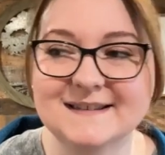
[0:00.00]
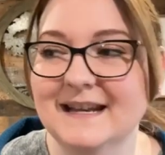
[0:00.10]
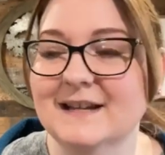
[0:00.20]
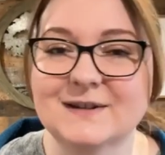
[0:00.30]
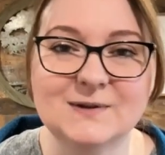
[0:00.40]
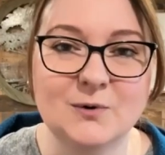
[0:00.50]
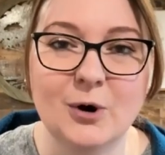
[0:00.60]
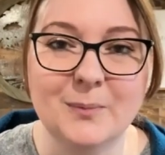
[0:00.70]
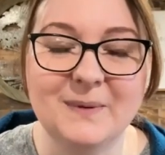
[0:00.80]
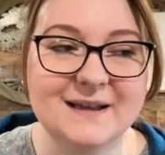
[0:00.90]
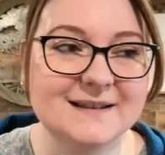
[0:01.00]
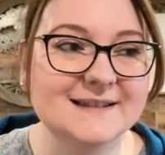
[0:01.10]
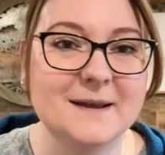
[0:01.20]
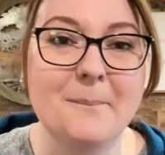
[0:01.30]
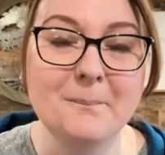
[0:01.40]
snakes and
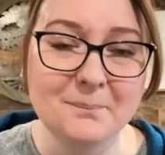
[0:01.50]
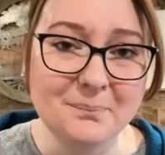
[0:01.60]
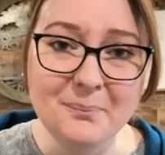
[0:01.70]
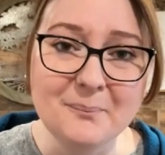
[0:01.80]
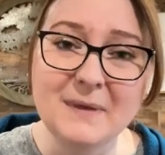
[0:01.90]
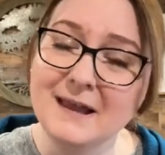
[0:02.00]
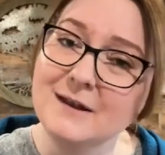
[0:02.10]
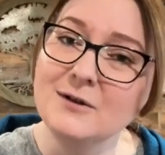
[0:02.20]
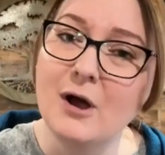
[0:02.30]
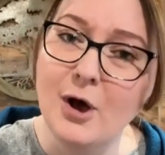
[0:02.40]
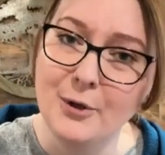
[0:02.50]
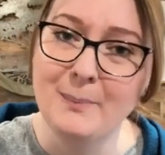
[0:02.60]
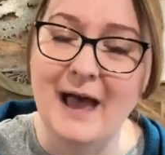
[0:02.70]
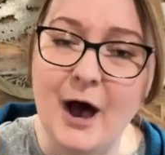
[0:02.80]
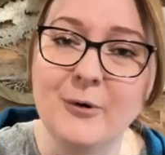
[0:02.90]
scorpions and, and all
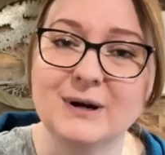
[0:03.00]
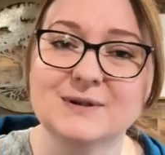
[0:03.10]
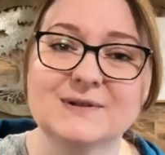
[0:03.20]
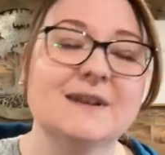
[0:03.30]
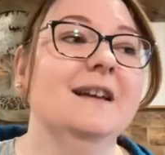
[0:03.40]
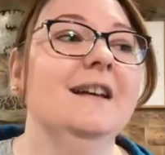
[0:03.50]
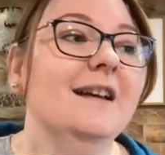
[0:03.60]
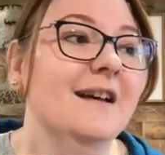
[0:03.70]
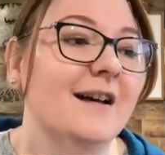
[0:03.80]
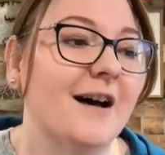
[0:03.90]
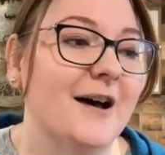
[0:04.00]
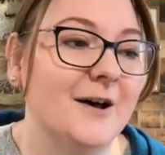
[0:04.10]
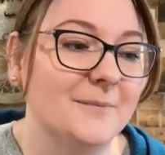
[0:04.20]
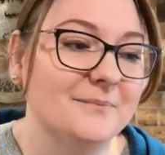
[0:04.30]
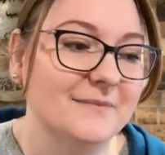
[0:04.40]
powers
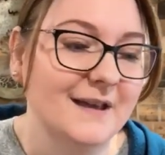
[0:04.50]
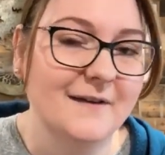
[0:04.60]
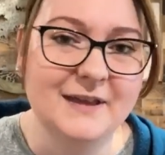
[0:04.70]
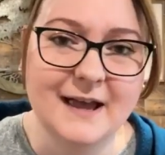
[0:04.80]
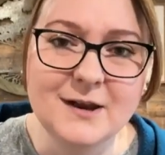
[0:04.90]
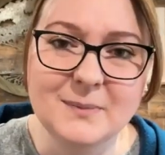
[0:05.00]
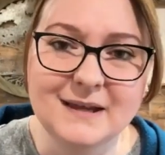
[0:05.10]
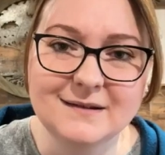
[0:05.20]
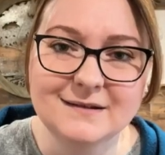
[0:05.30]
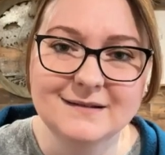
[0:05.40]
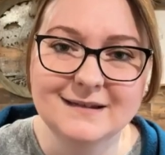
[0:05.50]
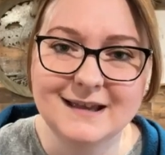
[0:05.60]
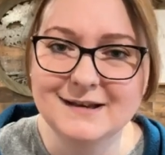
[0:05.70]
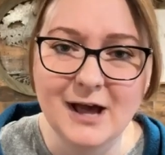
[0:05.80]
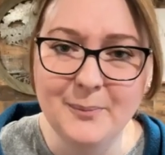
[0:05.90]
um, of the enemy
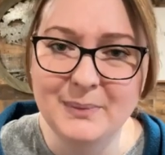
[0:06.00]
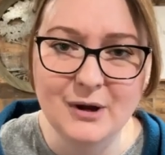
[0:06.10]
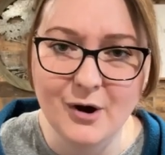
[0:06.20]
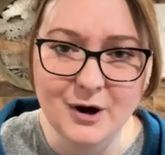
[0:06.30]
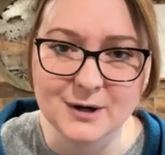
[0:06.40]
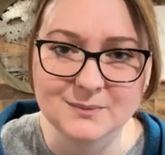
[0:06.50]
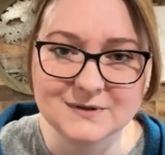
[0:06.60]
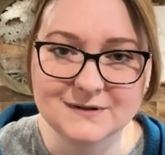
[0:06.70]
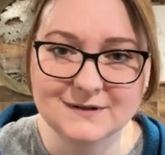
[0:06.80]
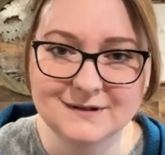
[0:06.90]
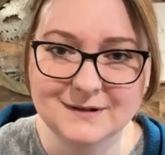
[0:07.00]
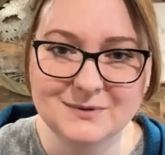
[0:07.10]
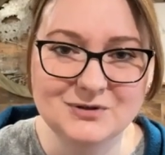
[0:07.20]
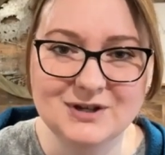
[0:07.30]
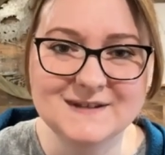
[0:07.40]
and not be harmed. I
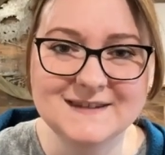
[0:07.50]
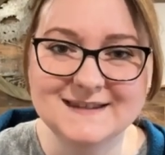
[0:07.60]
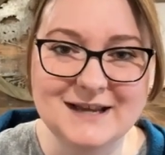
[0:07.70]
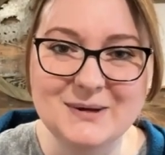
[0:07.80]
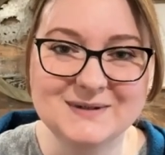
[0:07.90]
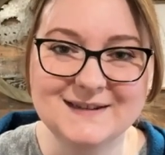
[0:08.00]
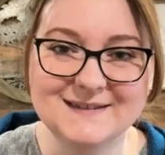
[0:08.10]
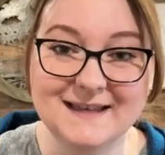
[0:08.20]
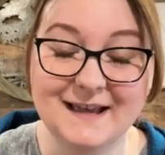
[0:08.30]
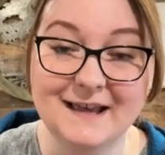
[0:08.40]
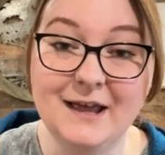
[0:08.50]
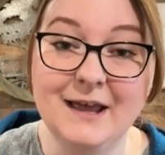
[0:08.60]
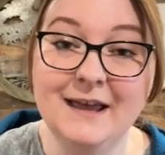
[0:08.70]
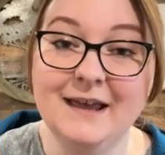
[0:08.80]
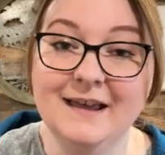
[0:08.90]
mean, Jesus tells us that
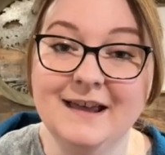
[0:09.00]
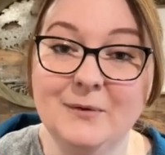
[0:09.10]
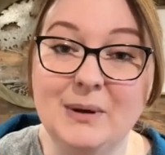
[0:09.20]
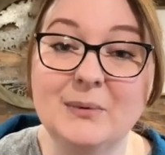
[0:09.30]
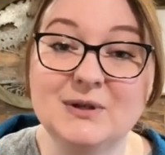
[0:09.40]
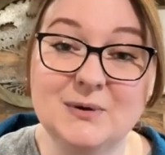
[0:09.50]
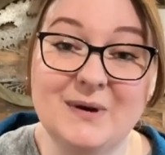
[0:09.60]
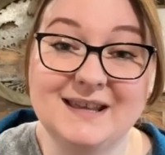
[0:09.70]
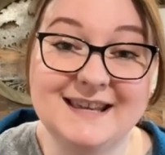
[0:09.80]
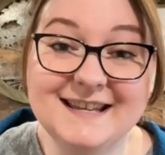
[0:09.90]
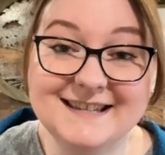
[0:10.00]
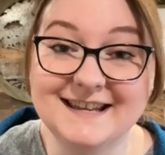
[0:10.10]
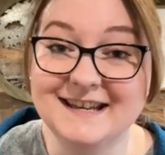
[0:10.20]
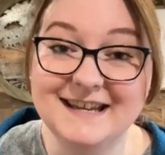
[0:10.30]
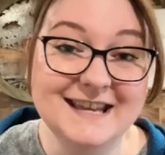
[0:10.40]
we will do what he did,
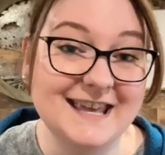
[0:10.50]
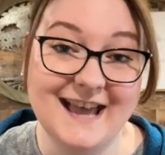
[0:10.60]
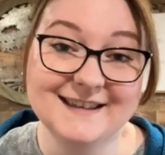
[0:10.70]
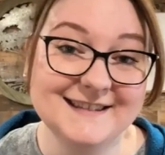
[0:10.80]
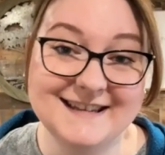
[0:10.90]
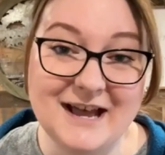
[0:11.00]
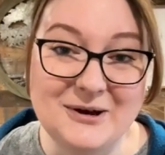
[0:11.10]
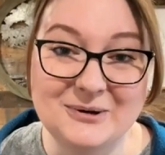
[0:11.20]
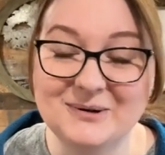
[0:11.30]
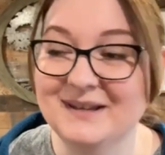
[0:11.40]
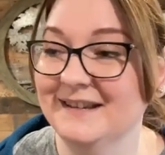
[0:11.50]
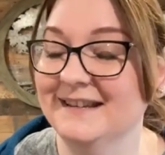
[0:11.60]
and he casted out